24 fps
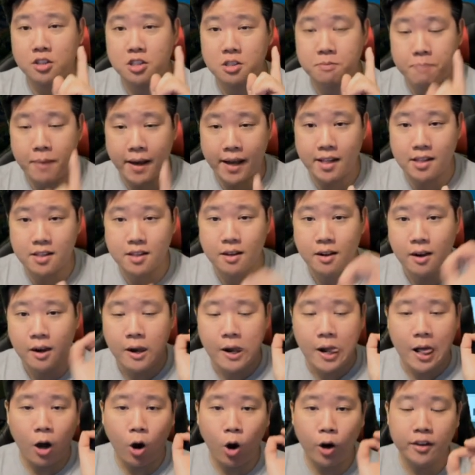spend
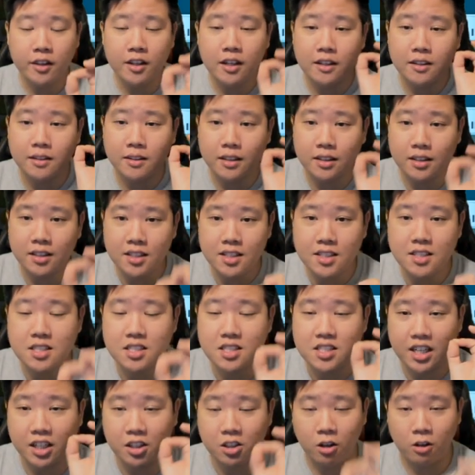on these
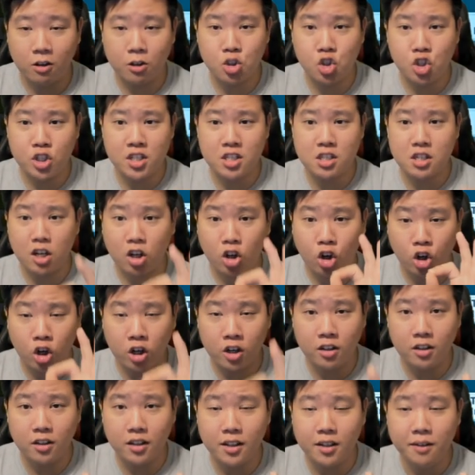technologies
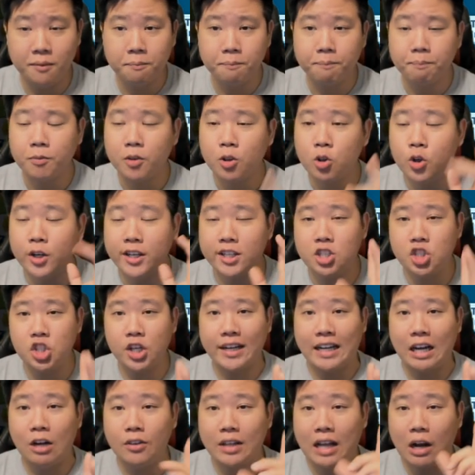currently, you can
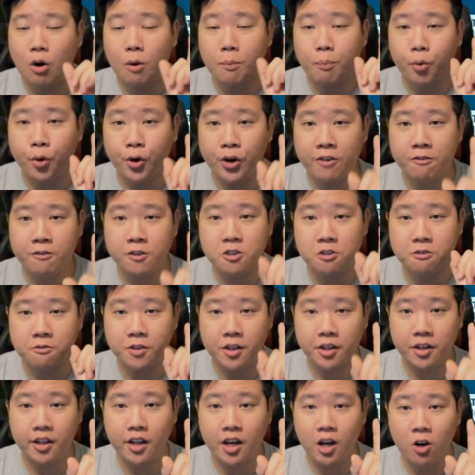check out our previous
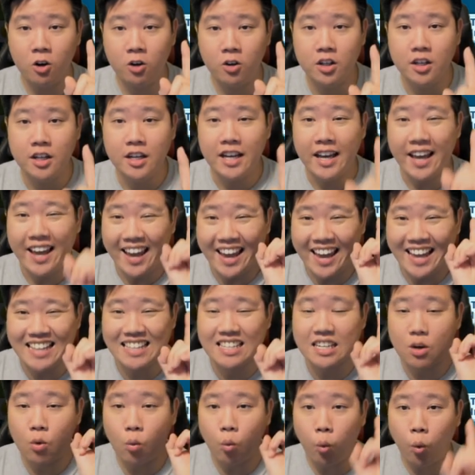video and
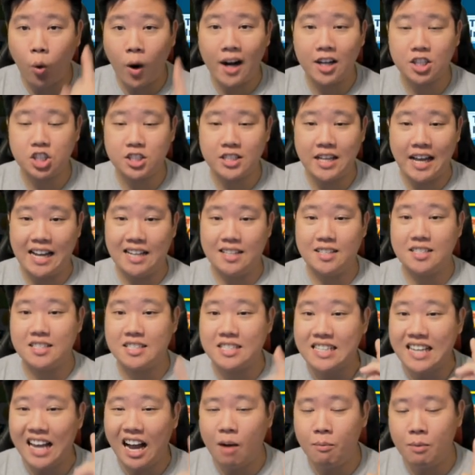watch that.
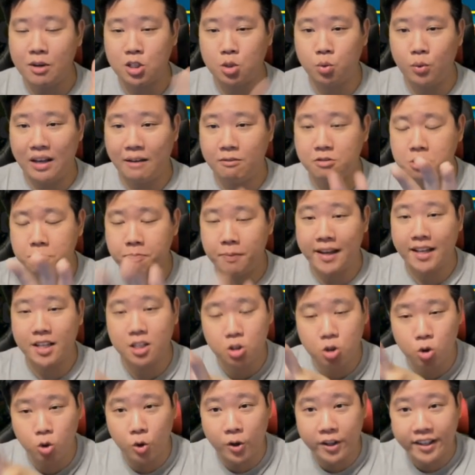See how much we have spent
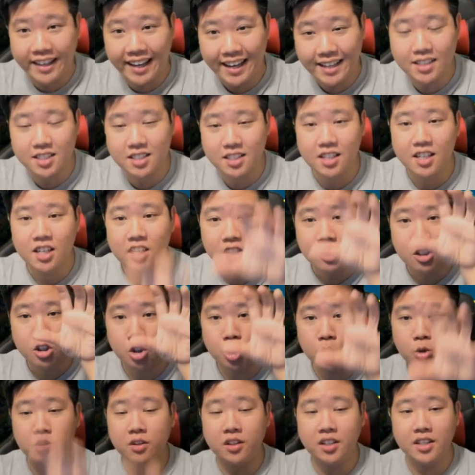to get
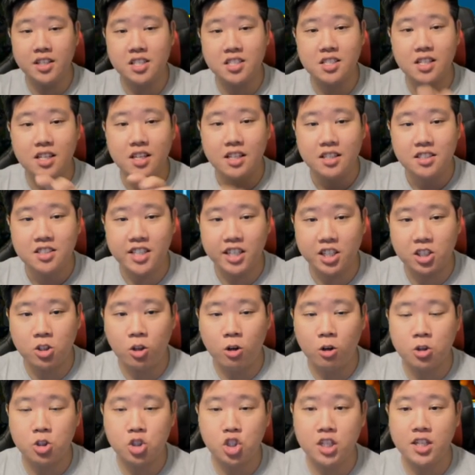to this
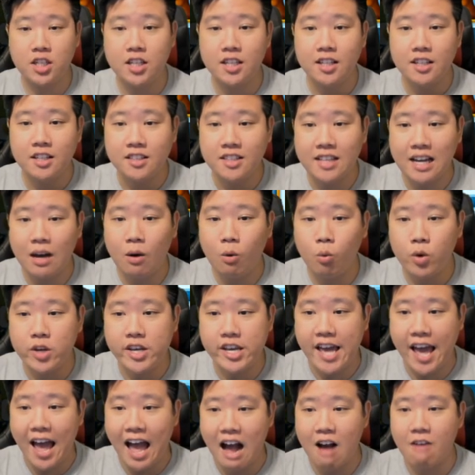technology that we
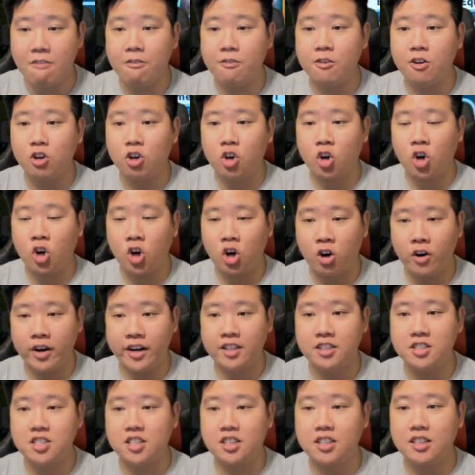have
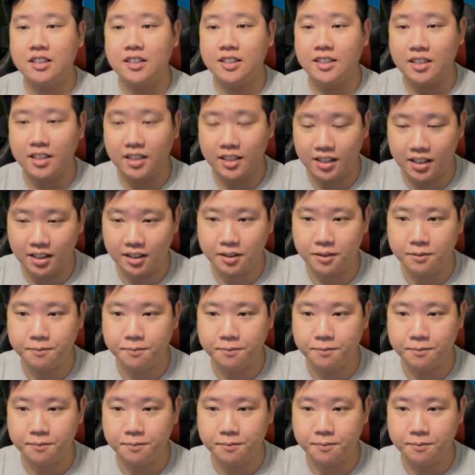currently.